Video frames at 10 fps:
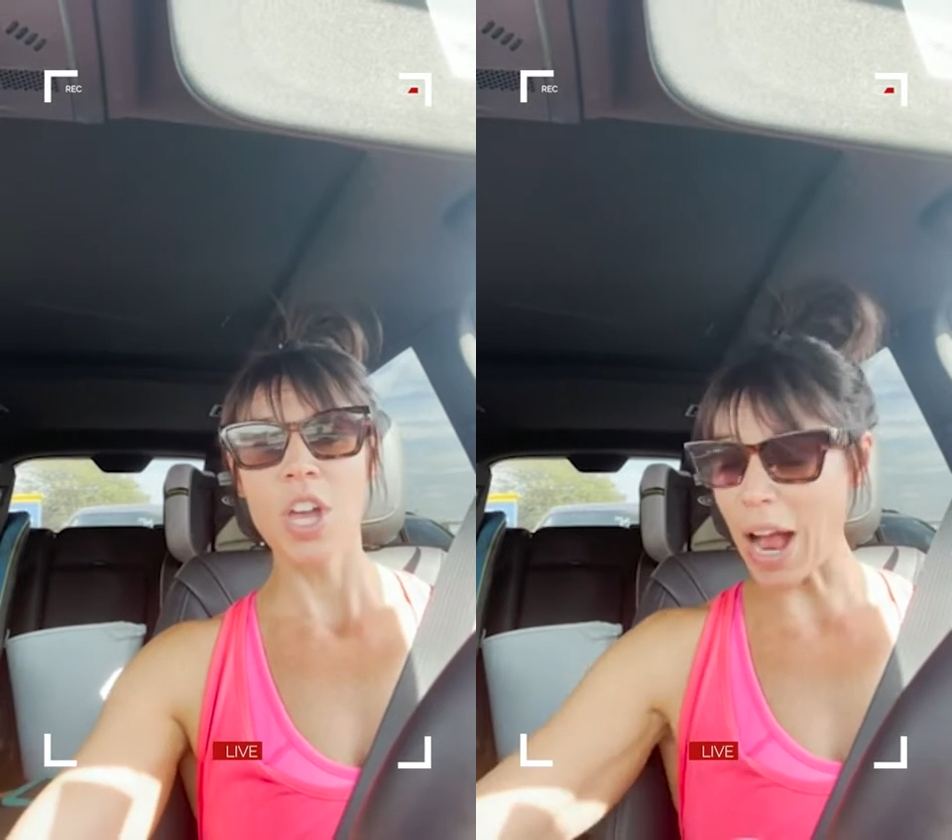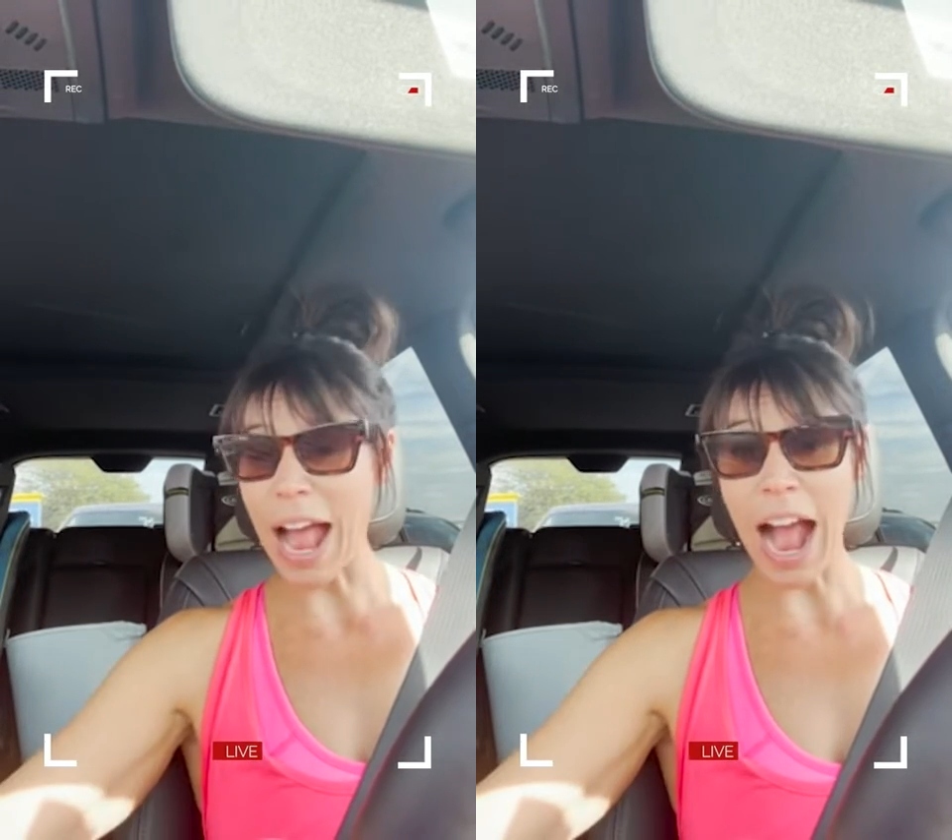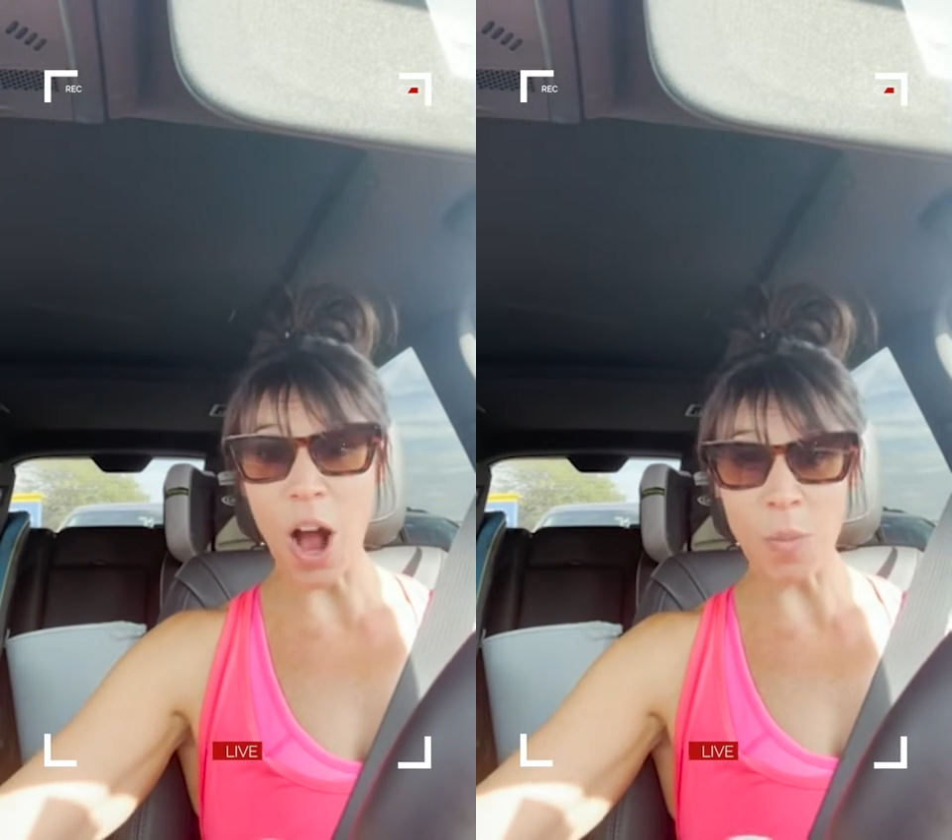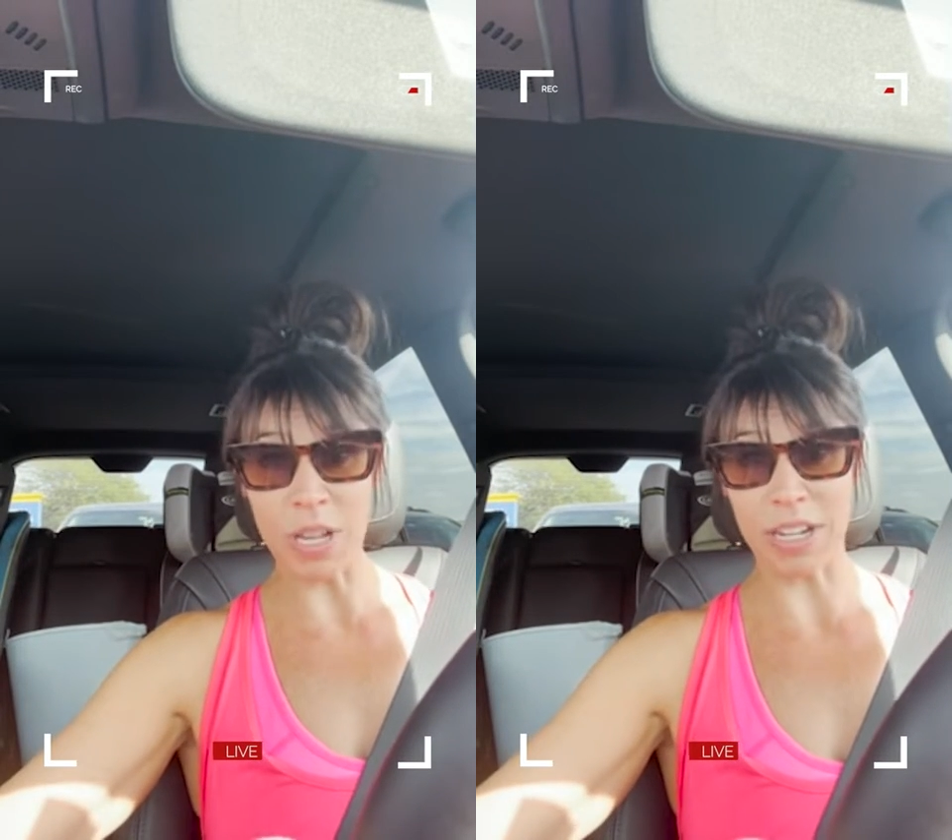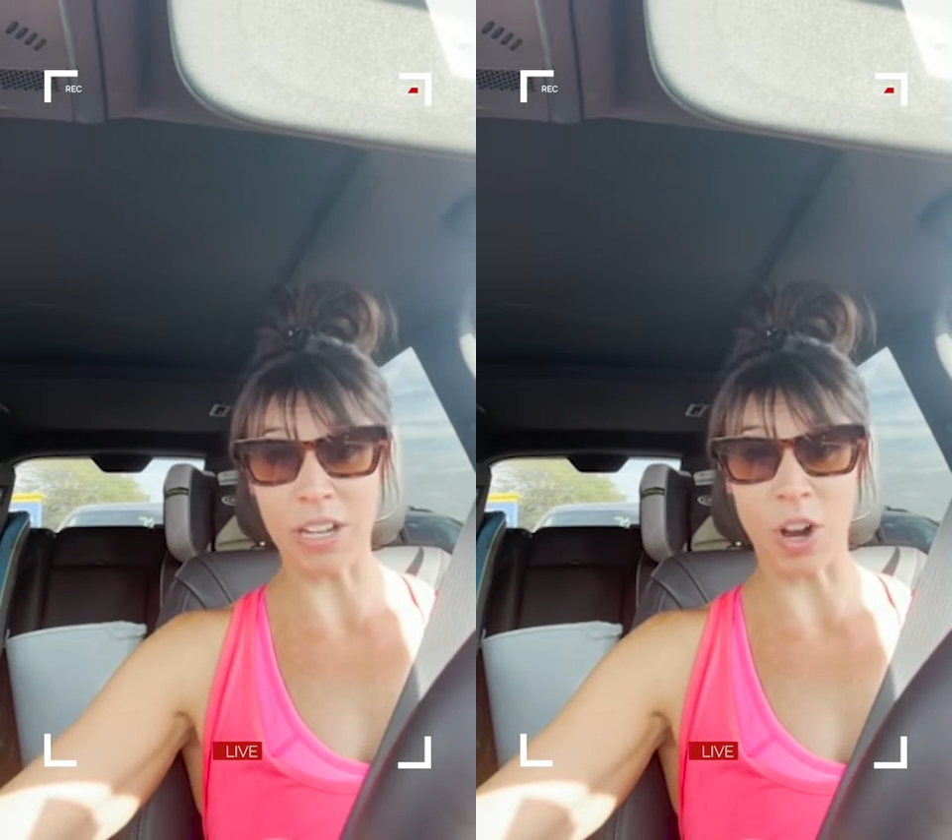How
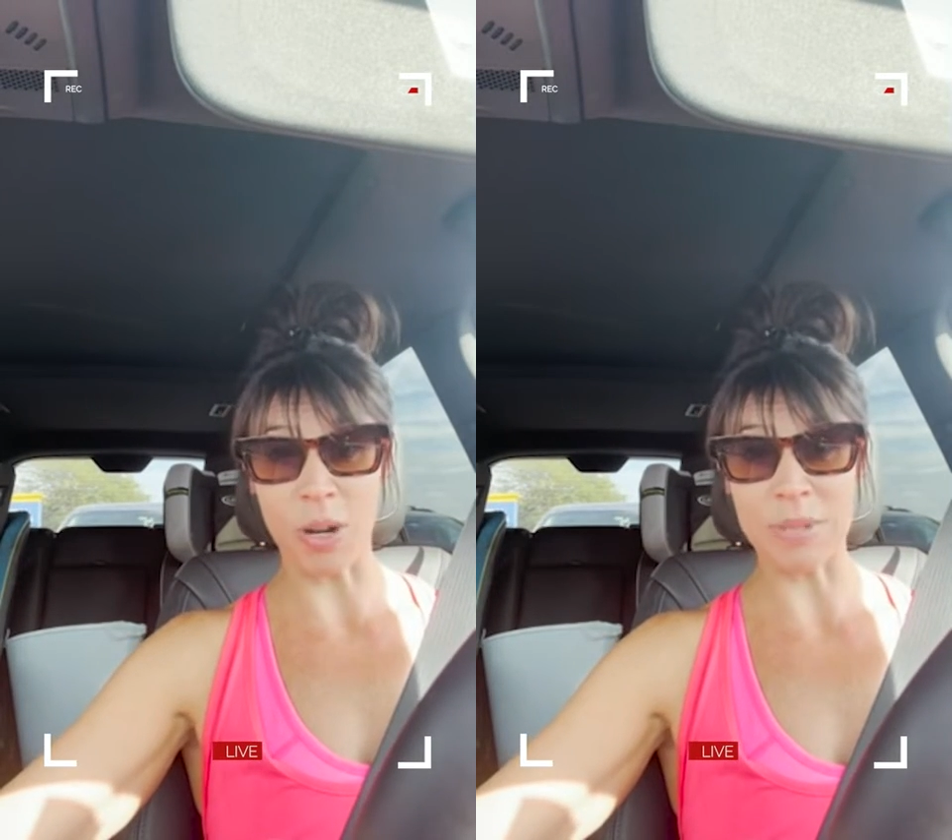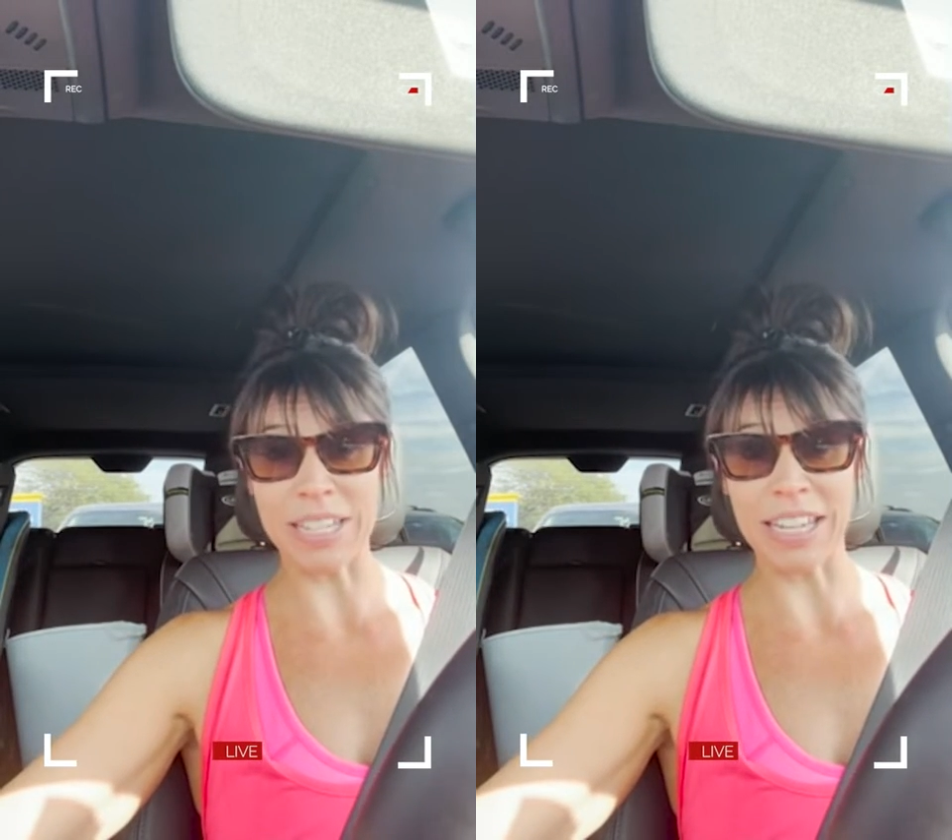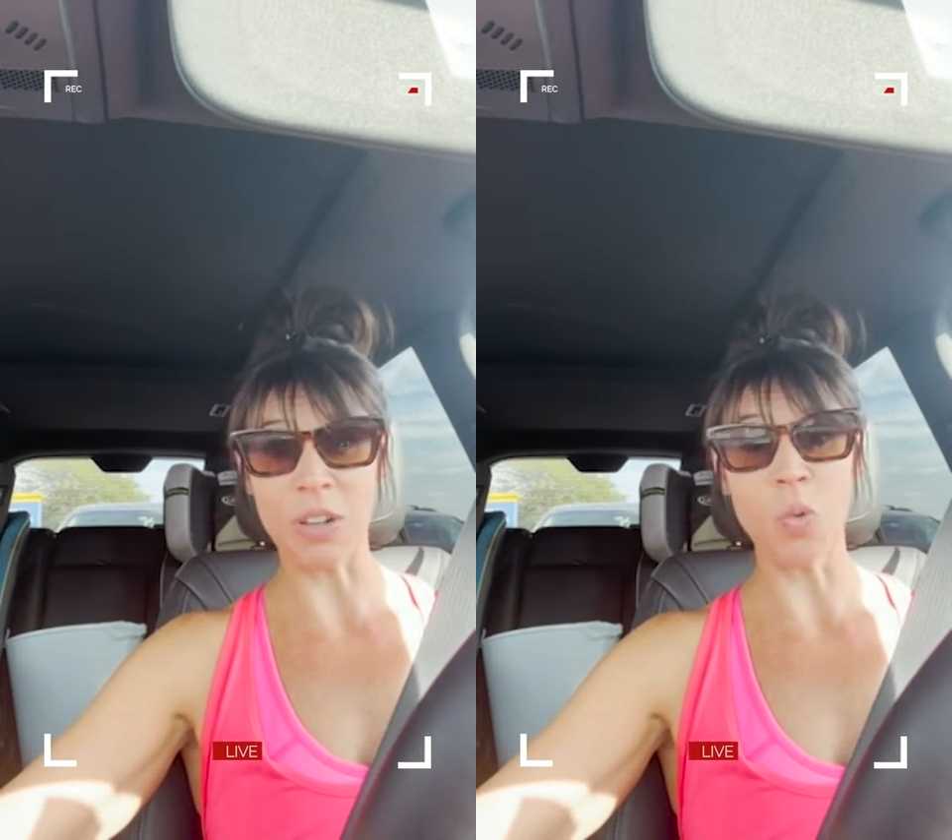many carbs to eat,